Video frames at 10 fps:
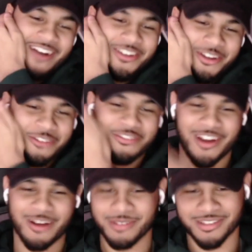and
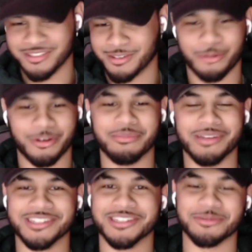unfair, but green
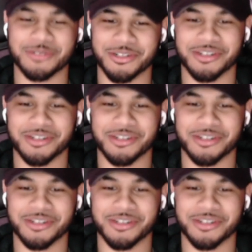beans is what you're gonna